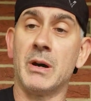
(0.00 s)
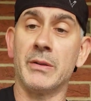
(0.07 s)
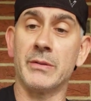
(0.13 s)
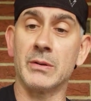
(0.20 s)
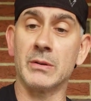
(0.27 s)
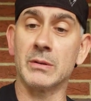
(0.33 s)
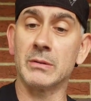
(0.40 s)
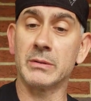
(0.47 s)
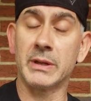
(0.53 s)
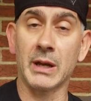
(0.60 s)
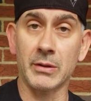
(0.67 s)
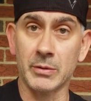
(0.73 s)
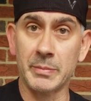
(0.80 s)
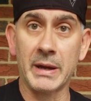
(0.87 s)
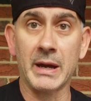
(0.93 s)
other
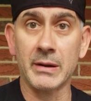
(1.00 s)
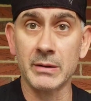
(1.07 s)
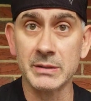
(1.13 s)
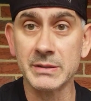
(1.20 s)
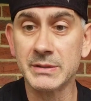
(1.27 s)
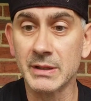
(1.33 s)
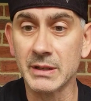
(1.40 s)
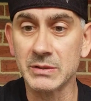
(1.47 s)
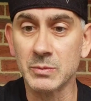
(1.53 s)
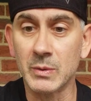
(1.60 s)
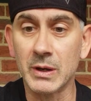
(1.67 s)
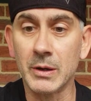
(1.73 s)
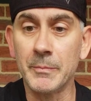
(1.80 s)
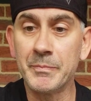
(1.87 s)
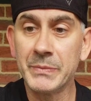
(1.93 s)
color patterns as
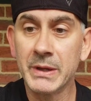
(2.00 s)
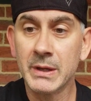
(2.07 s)
well.